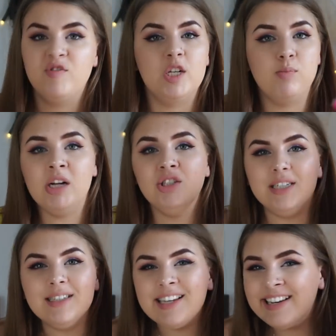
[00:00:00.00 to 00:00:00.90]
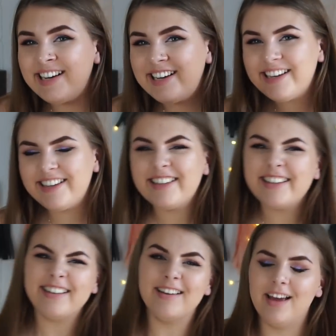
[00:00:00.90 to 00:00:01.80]
the sponges
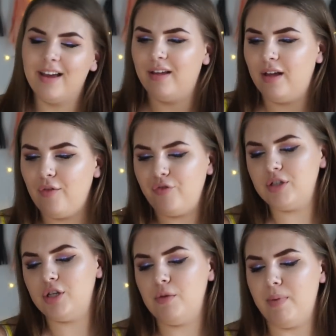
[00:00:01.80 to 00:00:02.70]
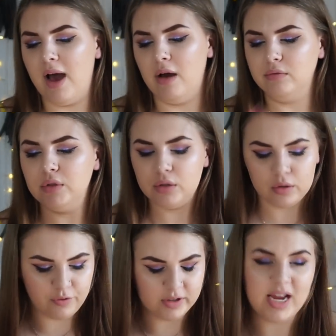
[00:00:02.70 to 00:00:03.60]
for two pounds
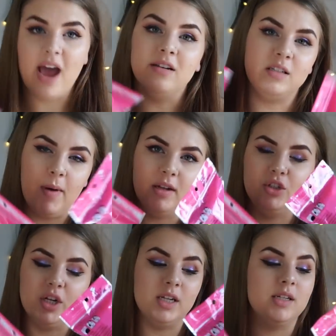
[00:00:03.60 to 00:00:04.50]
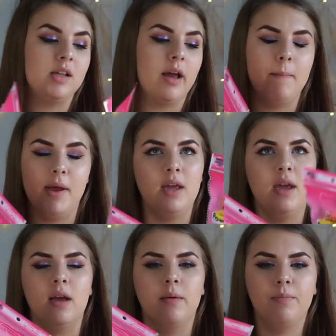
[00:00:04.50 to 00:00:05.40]
for 10 sponges, like
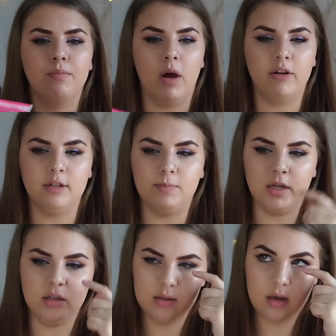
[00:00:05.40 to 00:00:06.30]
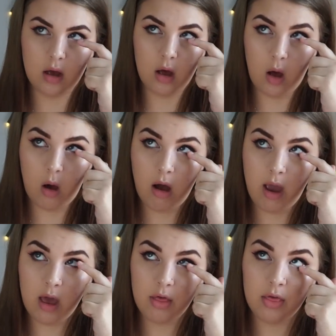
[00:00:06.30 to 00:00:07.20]
mini micro sponges.
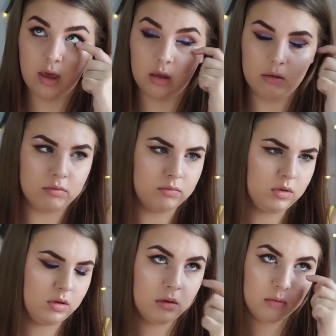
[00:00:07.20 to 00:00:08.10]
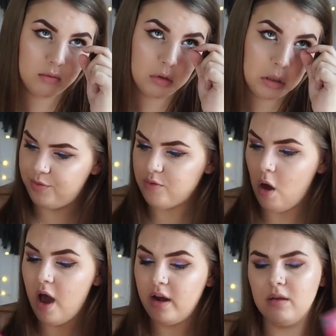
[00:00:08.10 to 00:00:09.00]
I think, oh,
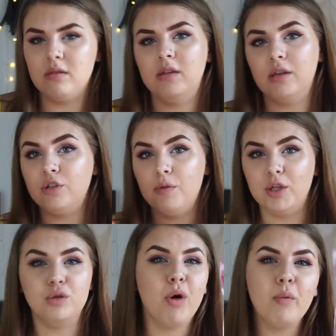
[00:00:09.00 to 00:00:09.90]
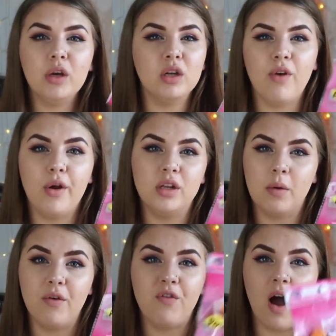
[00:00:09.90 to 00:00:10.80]
I don't think that's too bad. You probably could have only done
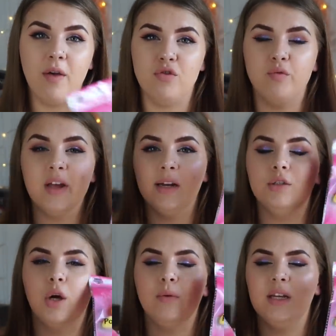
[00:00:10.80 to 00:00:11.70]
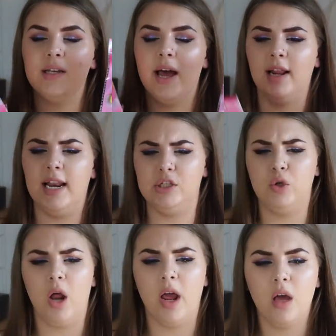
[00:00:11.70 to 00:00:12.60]
with five. You really don't need 10 unless
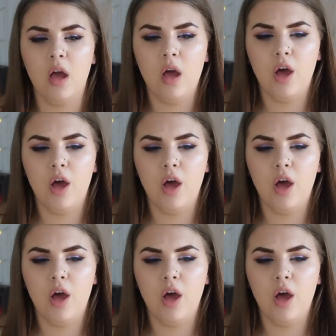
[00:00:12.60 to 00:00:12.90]
you're like